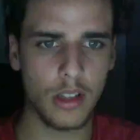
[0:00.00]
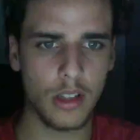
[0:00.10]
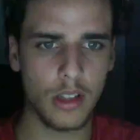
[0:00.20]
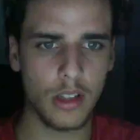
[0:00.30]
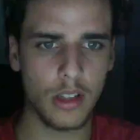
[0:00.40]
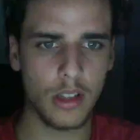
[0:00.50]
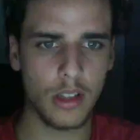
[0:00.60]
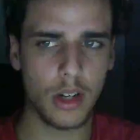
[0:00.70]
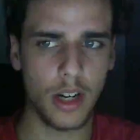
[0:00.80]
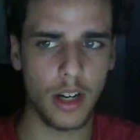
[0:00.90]
So
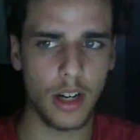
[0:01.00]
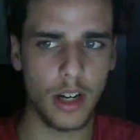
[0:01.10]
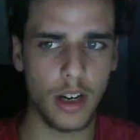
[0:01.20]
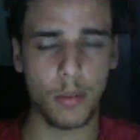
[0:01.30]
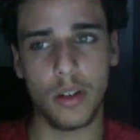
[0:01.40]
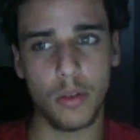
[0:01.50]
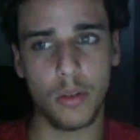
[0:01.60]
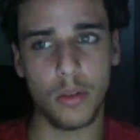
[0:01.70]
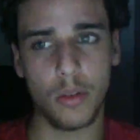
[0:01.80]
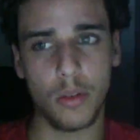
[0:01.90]
I'll be
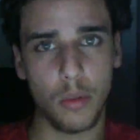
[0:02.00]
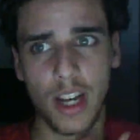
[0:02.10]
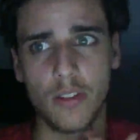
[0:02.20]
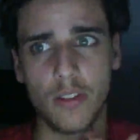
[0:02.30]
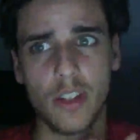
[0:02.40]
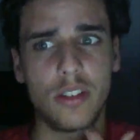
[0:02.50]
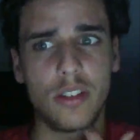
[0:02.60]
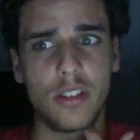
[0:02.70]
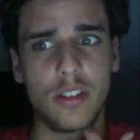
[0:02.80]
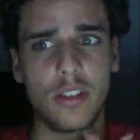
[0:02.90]
working out this
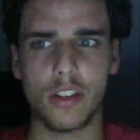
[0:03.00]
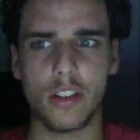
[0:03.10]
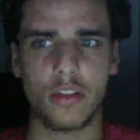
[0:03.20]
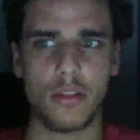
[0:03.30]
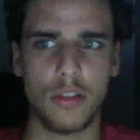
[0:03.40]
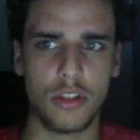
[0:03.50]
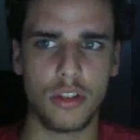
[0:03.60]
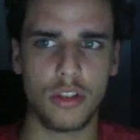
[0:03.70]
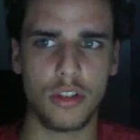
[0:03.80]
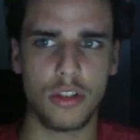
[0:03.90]

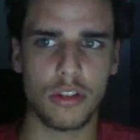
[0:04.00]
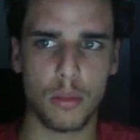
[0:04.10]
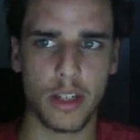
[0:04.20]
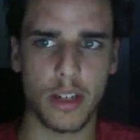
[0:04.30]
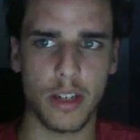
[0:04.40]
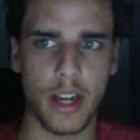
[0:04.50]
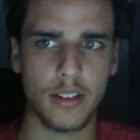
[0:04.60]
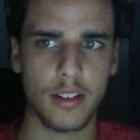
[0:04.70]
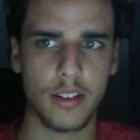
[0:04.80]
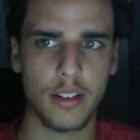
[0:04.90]
during this week and
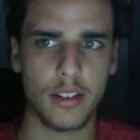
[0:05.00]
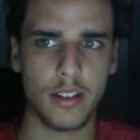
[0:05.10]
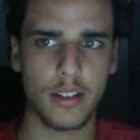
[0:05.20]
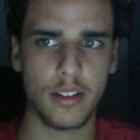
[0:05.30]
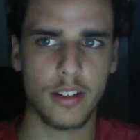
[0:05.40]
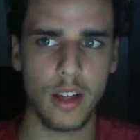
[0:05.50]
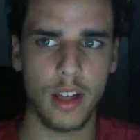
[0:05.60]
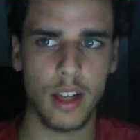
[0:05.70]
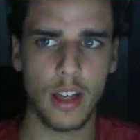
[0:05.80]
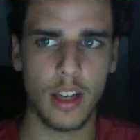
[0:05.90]
next,
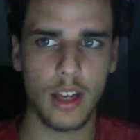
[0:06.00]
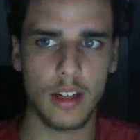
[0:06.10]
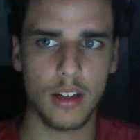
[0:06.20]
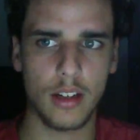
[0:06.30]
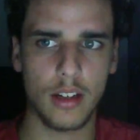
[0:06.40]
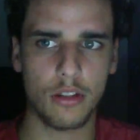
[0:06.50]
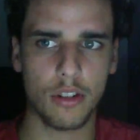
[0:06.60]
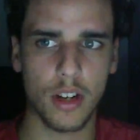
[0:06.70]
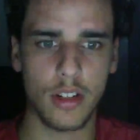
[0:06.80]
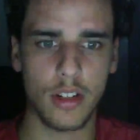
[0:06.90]
and trying
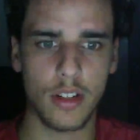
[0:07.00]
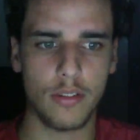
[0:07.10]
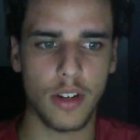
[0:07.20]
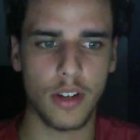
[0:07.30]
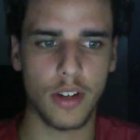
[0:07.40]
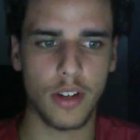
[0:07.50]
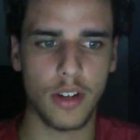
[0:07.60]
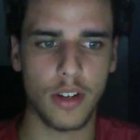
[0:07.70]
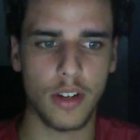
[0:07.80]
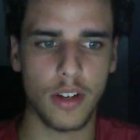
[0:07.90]
to find out
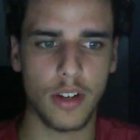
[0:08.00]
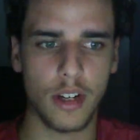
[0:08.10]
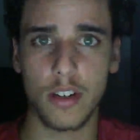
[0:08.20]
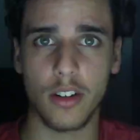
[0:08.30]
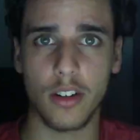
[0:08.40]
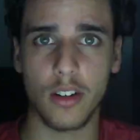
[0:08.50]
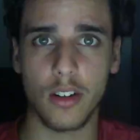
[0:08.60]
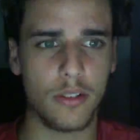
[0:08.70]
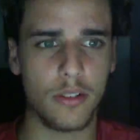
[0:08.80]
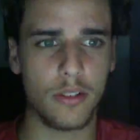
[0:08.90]
what's fun and not, but
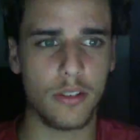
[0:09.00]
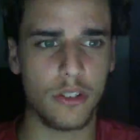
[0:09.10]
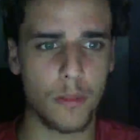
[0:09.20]
through